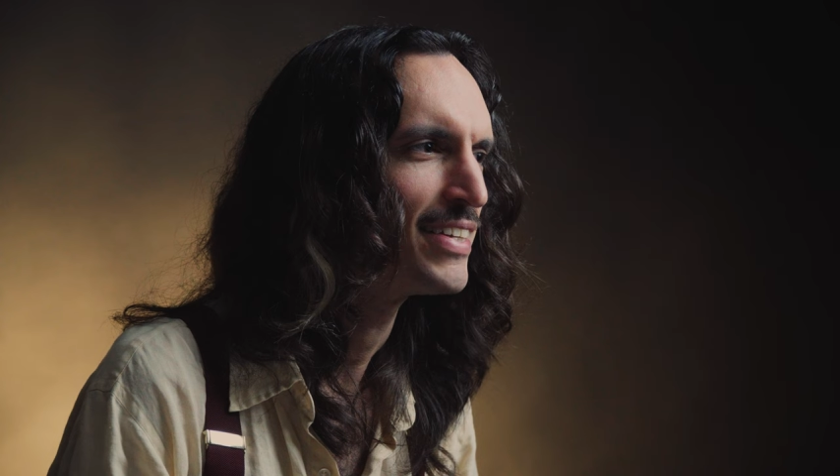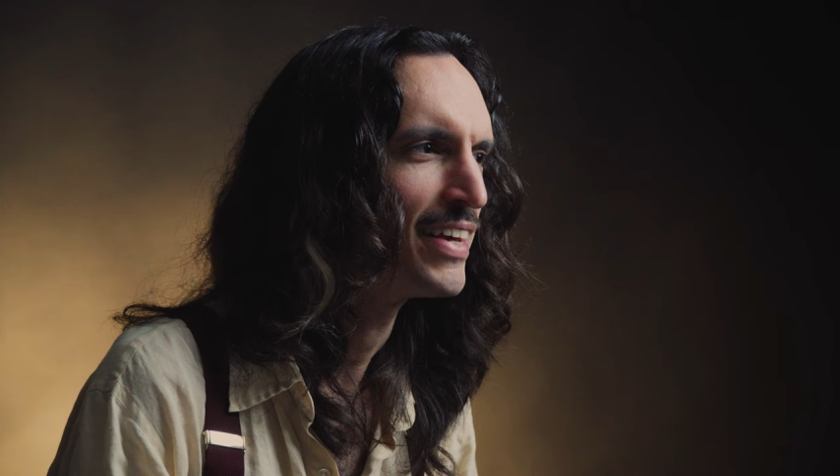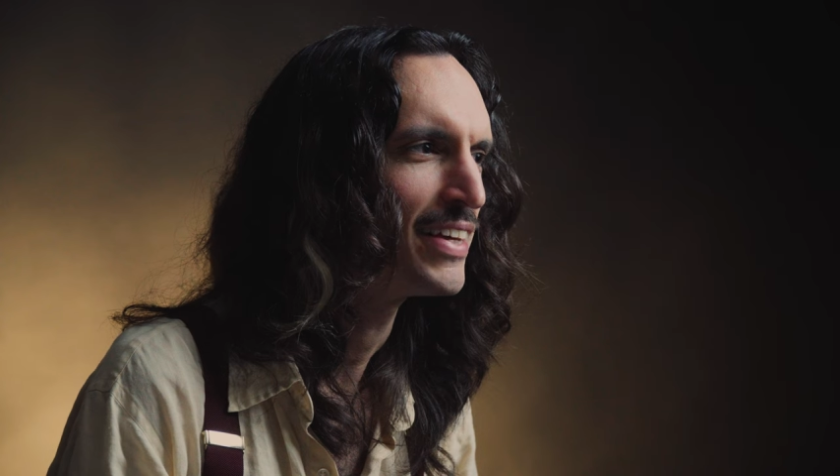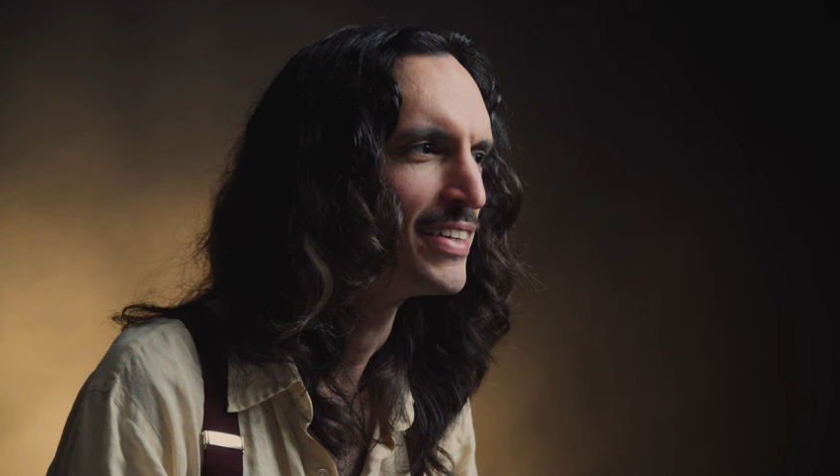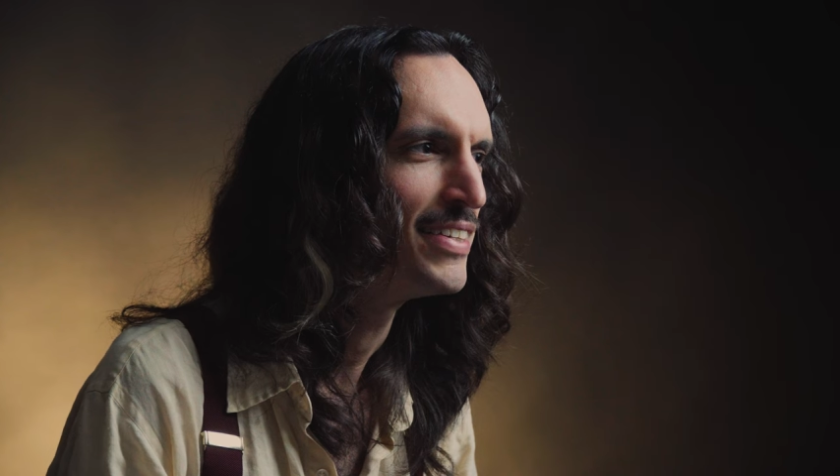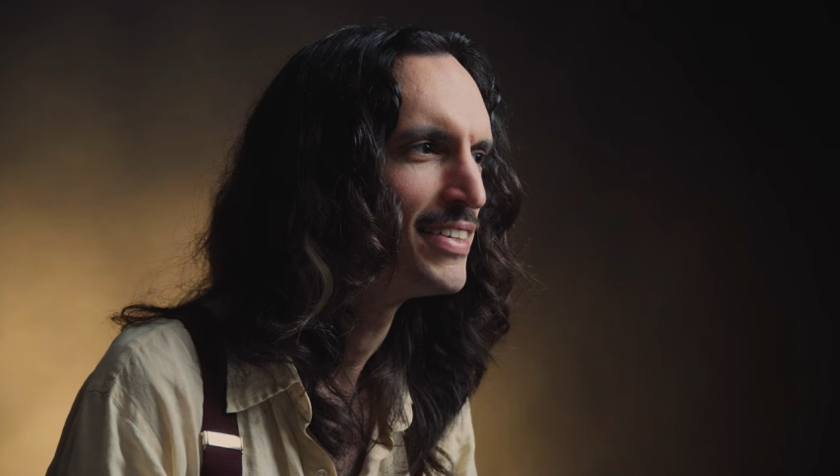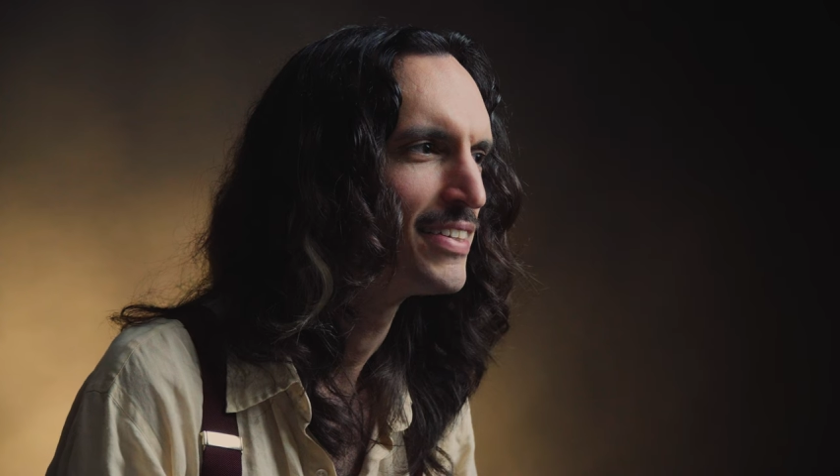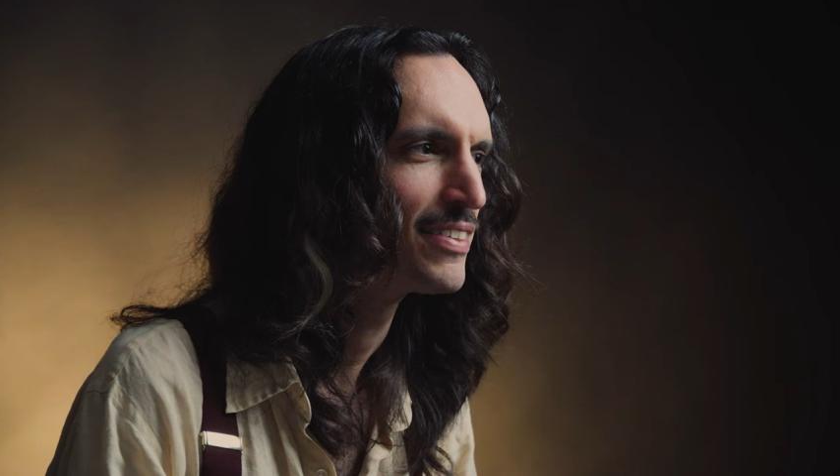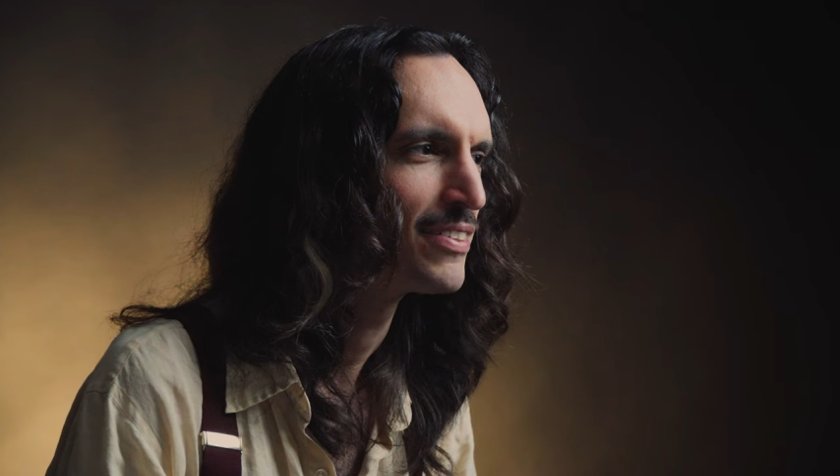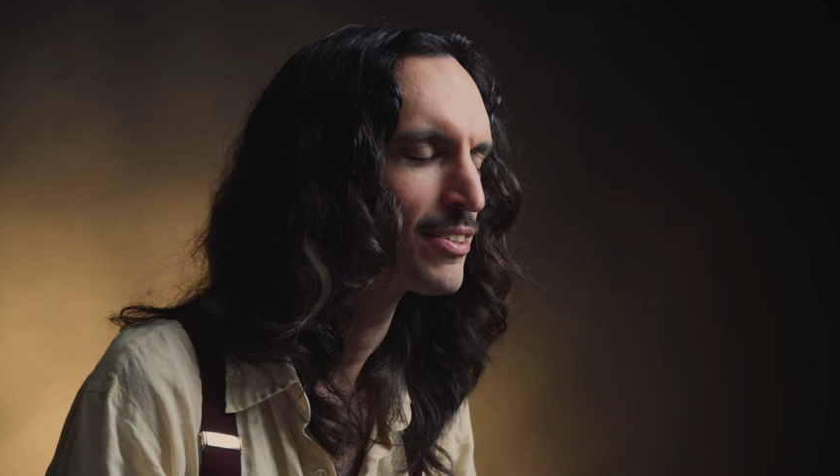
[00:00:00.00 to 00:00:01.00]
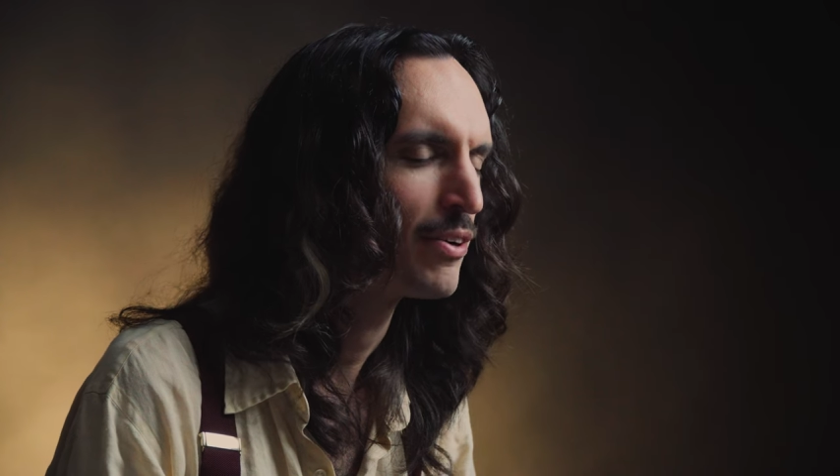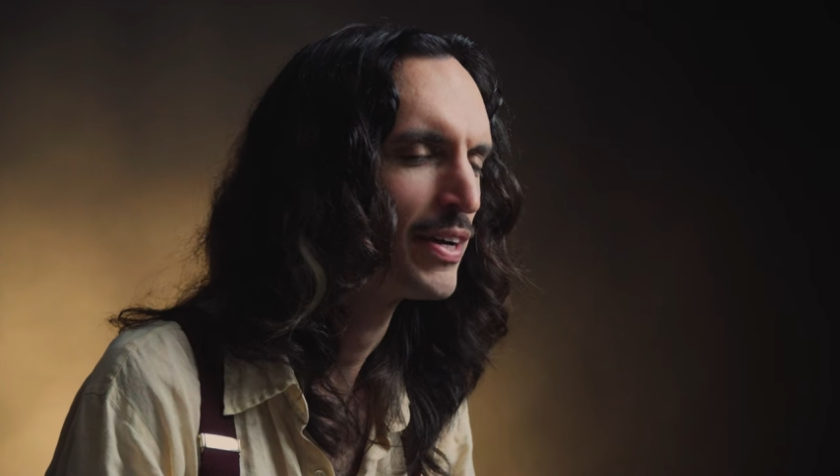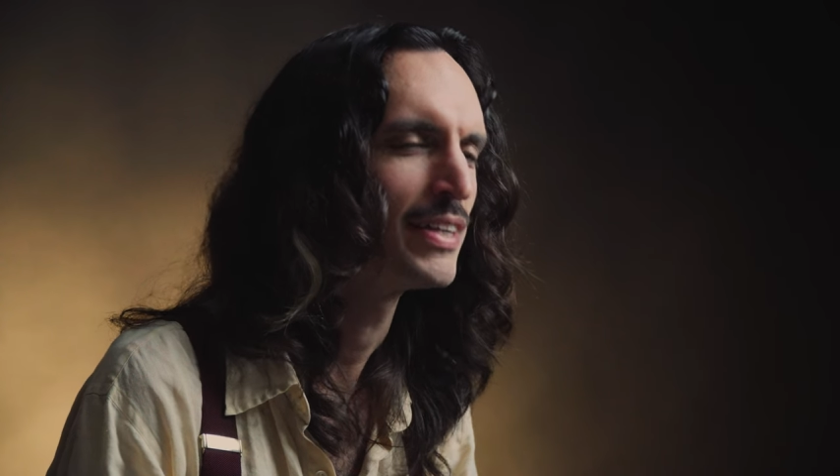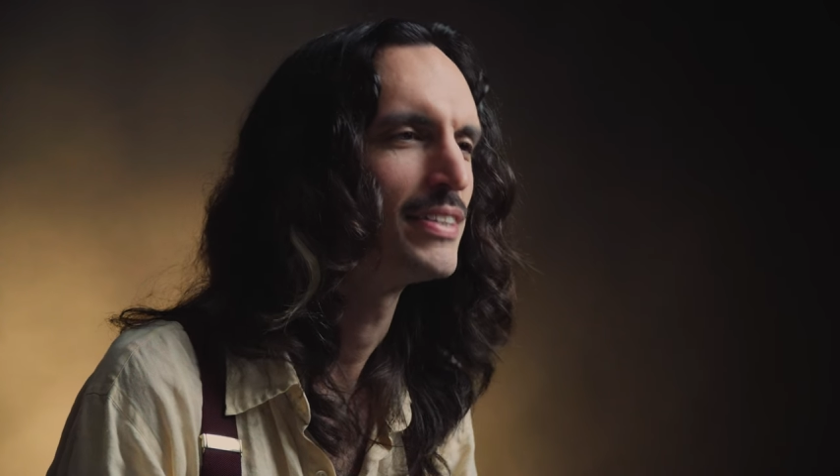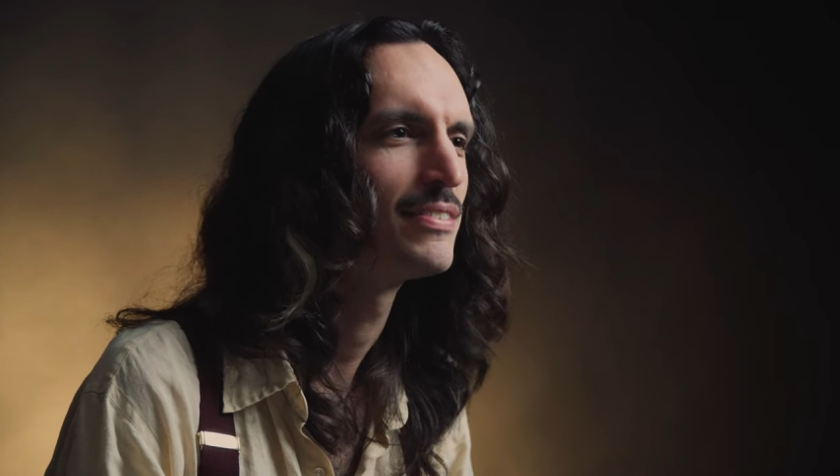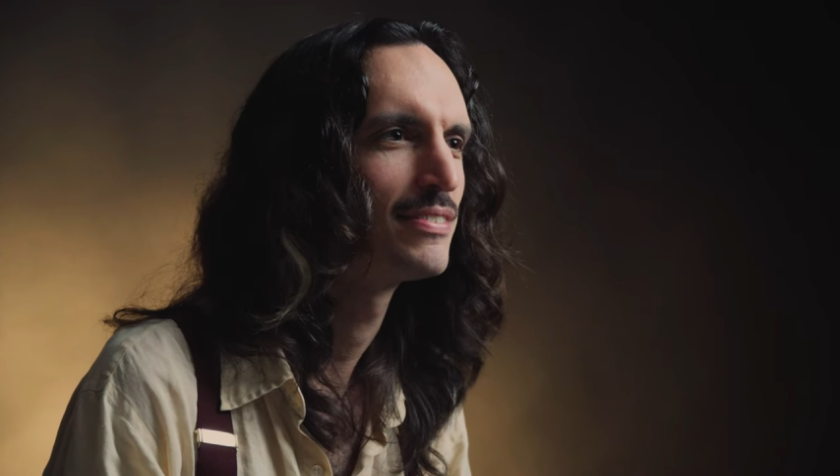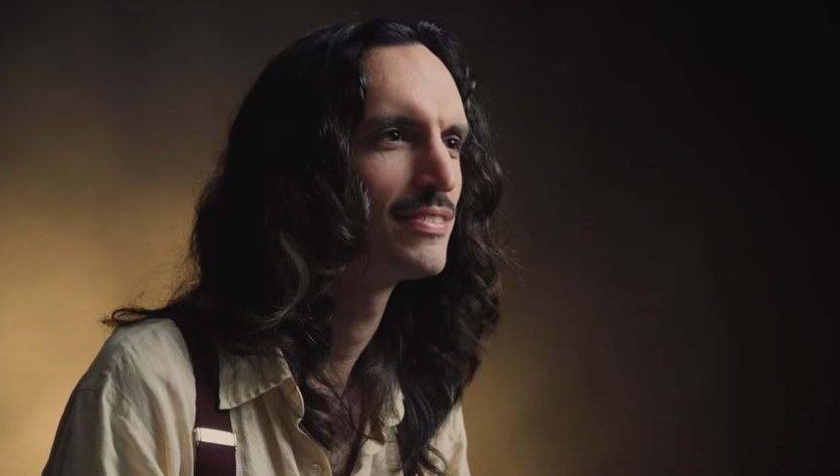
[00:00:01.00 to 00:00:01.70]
said, "Great,